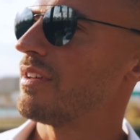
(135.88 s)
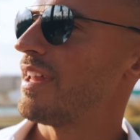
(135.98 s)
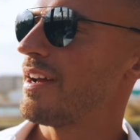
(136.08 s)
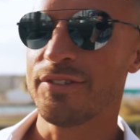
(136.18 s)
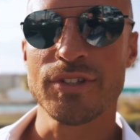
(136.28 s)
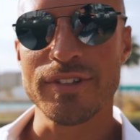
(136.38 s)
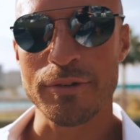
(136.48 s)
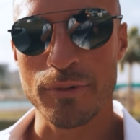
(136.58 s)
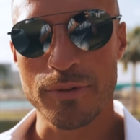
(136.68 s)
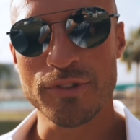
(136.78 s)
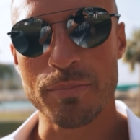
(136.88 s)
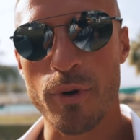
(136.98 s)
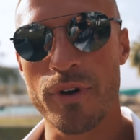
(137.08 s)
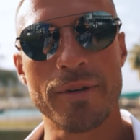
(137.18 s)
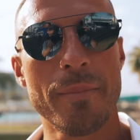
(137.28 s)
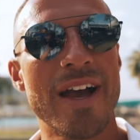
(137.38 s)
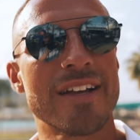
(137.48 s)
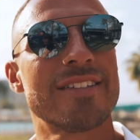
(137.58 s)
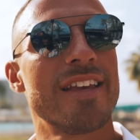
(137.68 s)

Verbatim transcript: And that is because they're all supporting Max.